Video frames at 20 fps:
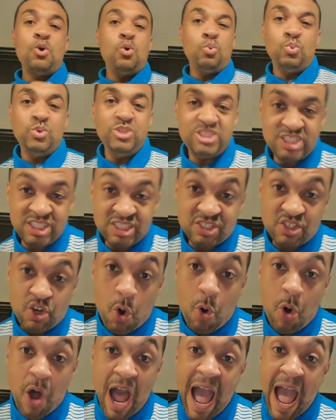we just
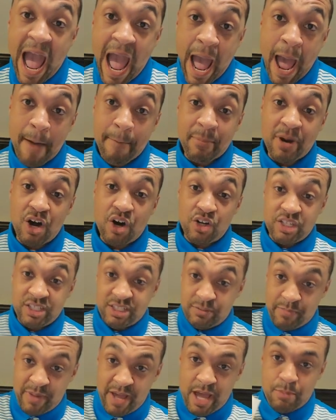going to eyeball this
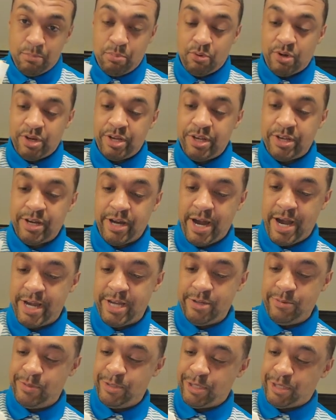bad boy. All right, here
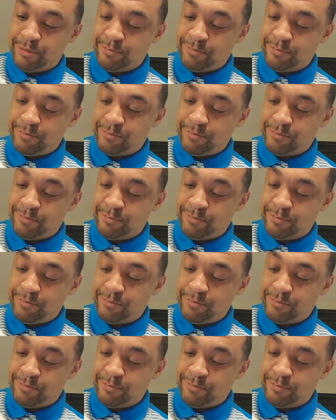we go.